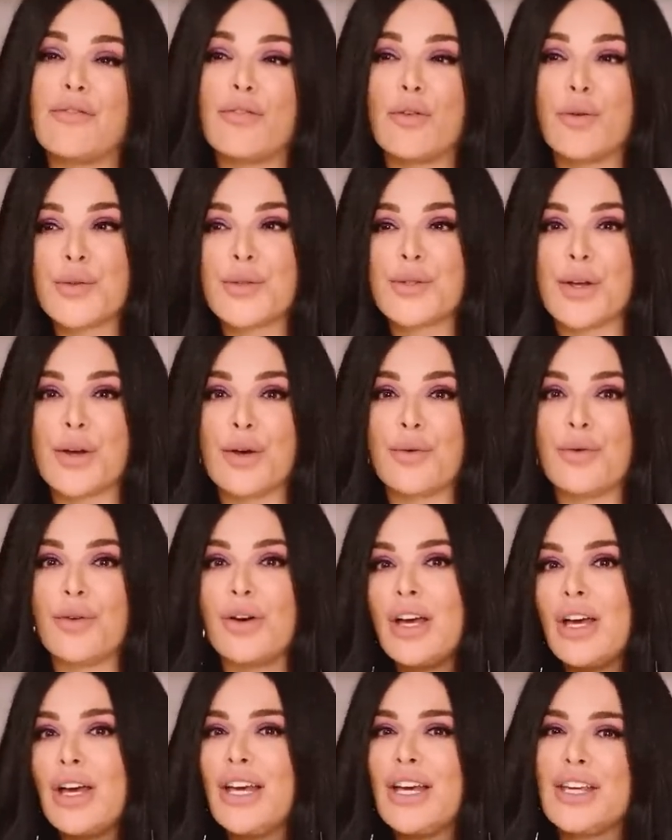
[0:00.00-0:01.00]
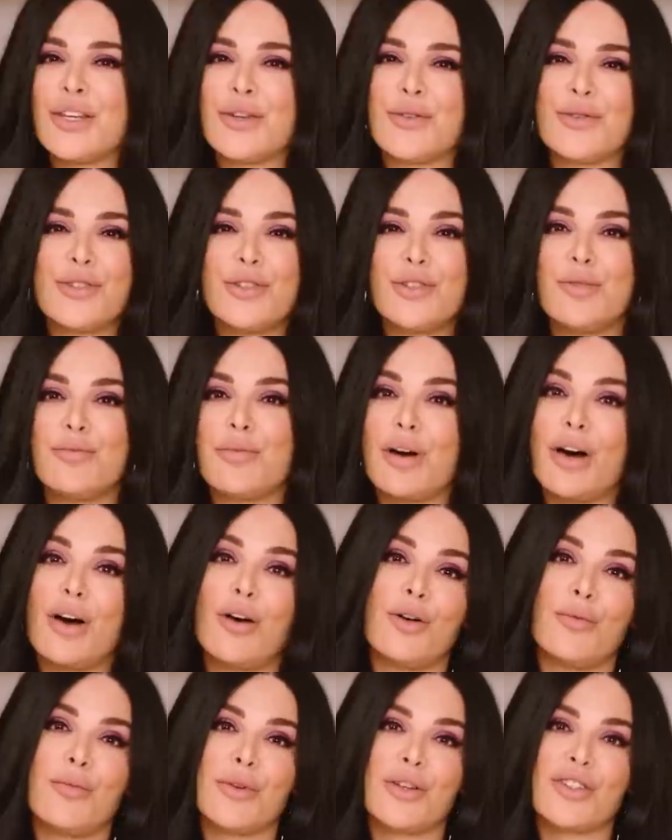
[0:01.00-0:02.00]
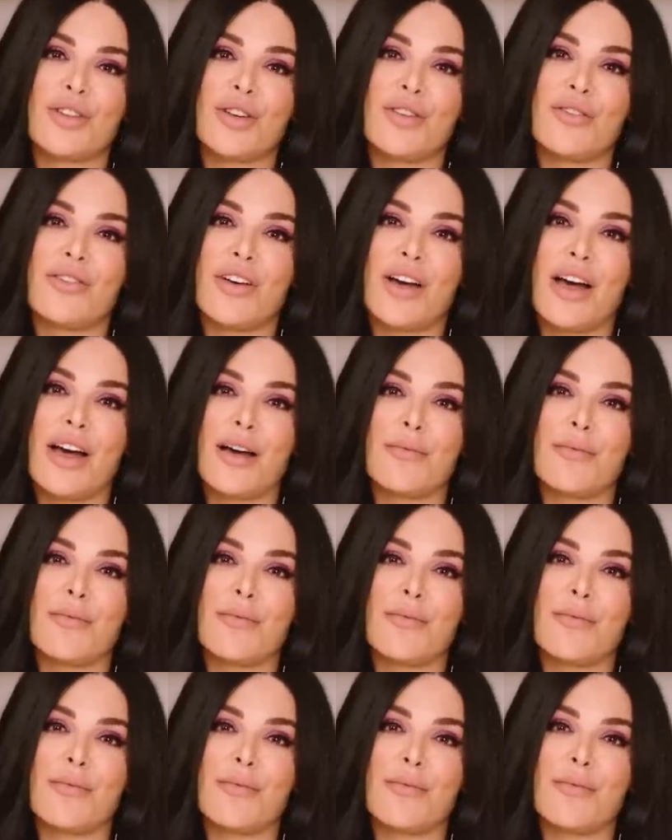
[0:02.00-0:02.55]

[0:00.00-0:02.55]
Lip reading: I've also YouTubed a whole bunch of